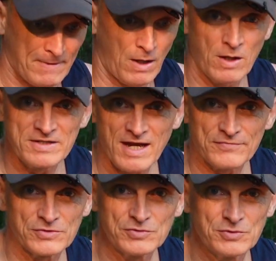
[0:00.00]
All you
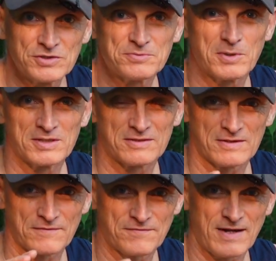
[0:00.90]
have to do is what
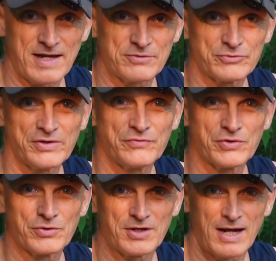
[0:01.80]
the flight
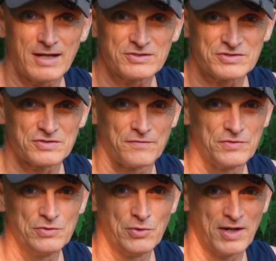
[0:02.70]
reviewer asks of
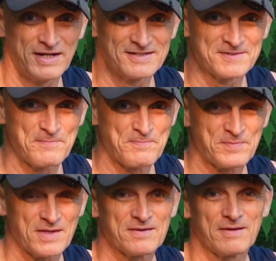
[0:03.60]
you, and
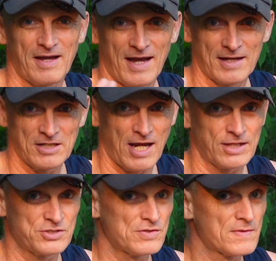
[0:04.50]
hand
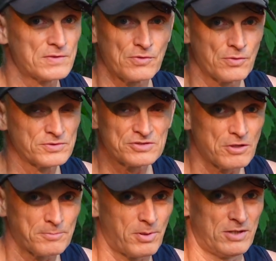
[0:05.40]
catching the drone is
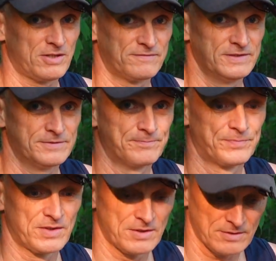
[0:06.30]
not part of it.
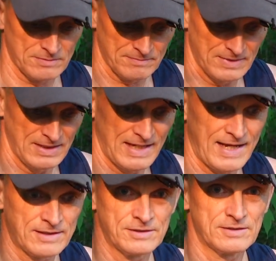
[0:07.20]

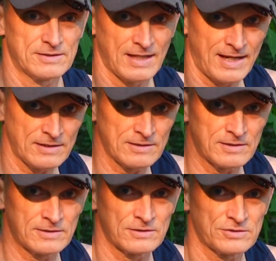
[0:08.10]
Land it. Land it
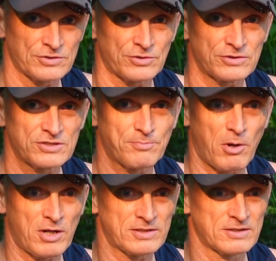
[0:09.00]
in a certain
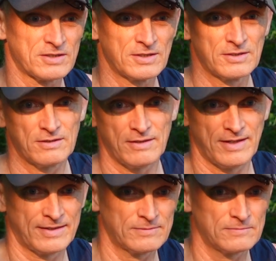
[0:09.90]
spot,
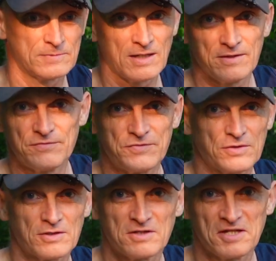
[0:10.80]
and well, if
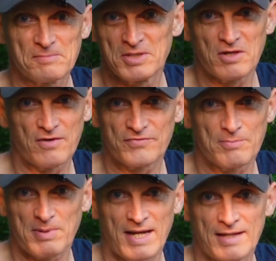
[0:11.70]
you're a little bit off
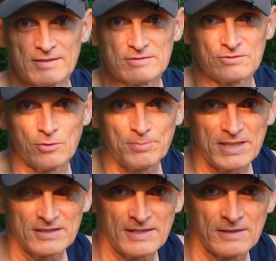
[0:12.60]
the pad, it's no
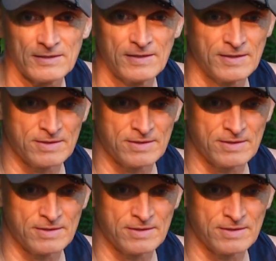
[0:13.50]
big deal.